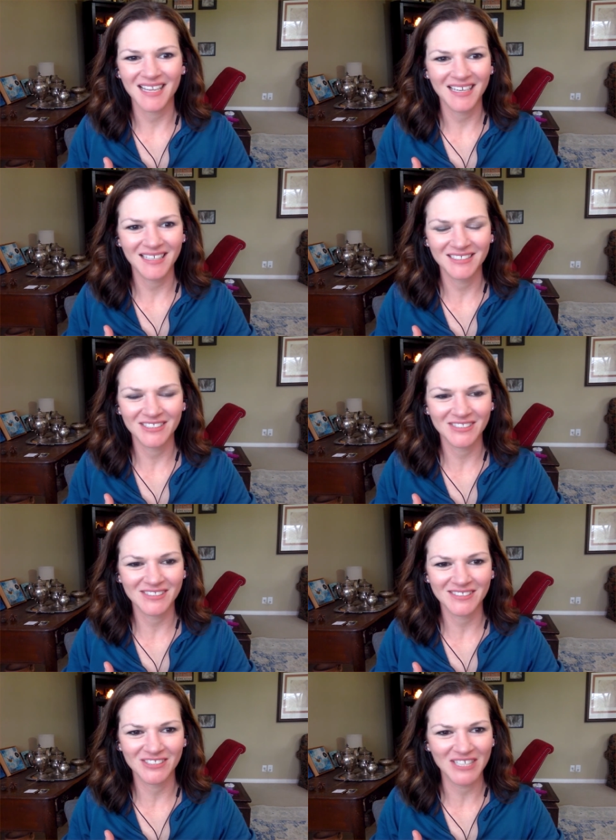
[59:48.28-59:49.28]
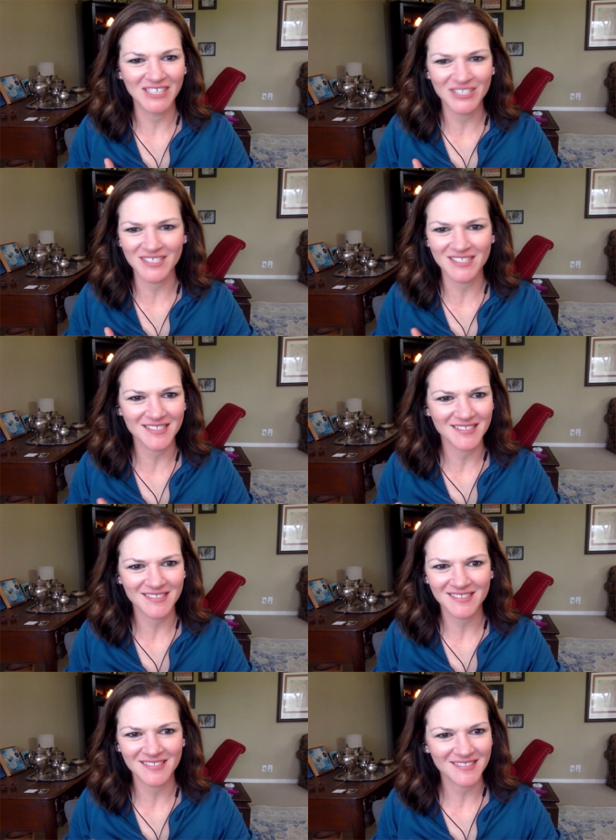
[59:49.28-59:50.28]
that kind of just
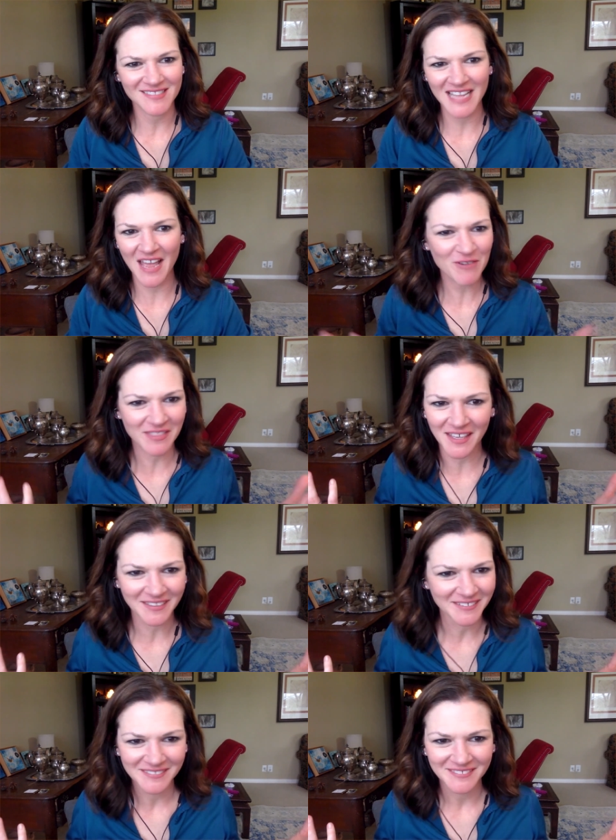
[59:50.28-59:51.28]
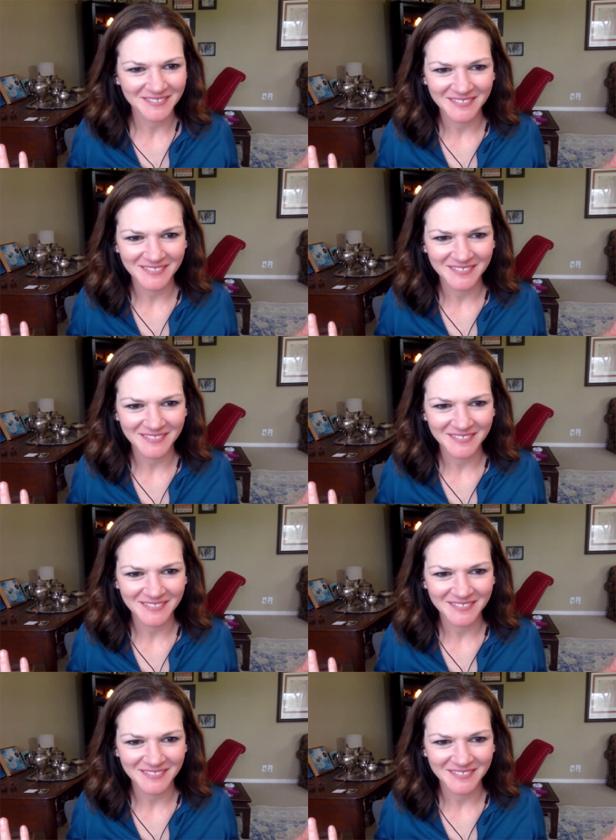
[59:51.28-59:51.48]
changes everything.